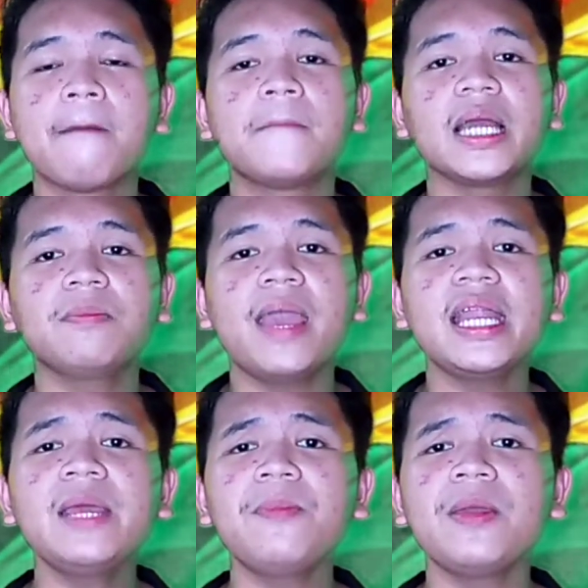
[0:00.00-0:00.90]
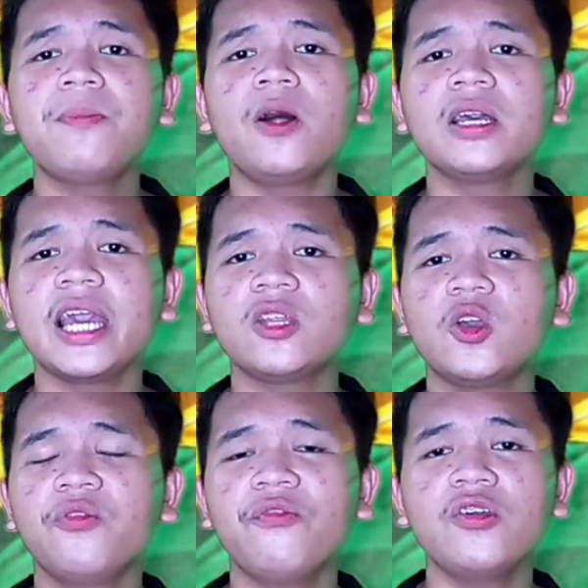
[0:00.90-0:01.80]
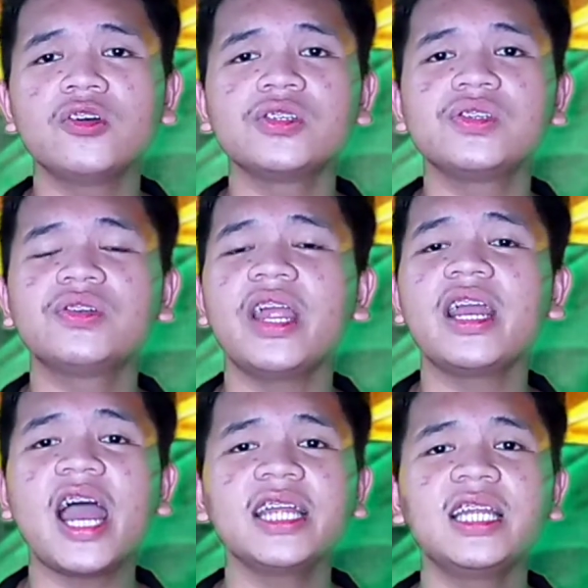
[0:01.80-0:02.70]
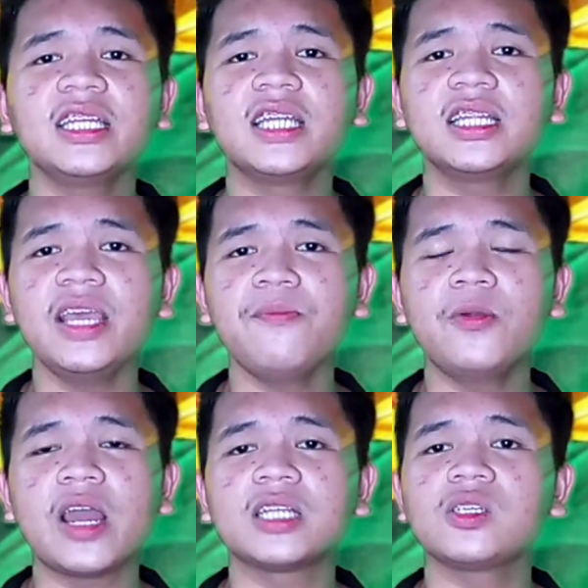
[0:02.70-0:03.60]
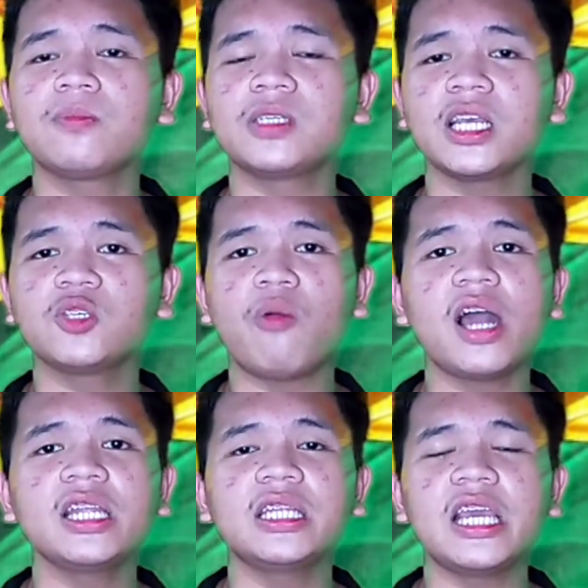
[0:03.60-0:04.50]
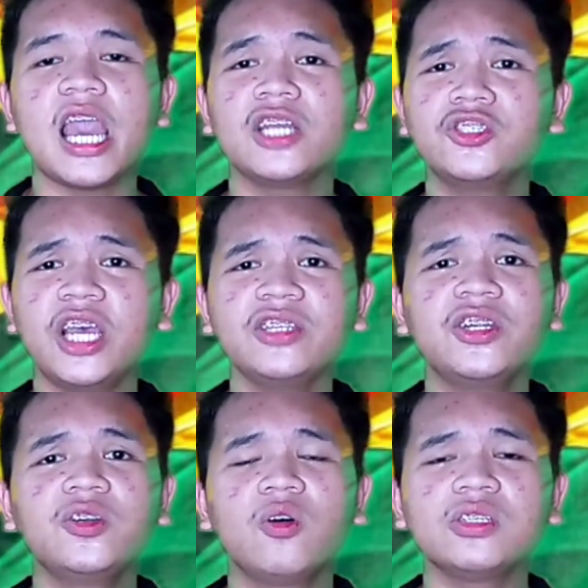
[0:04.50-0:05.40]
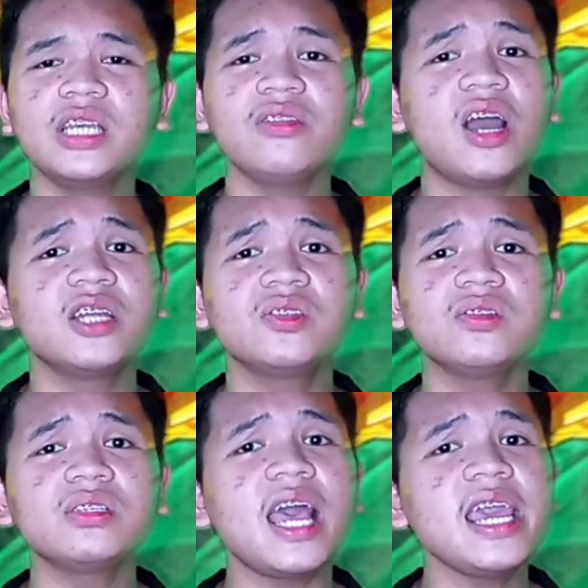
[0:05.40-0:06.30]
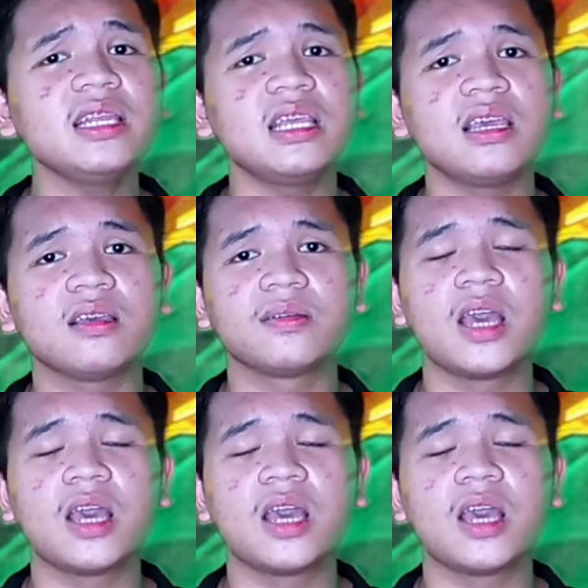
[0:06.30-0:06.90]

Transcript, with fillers: But many people get confused regarding the difference of sexuality and gender roles in our society.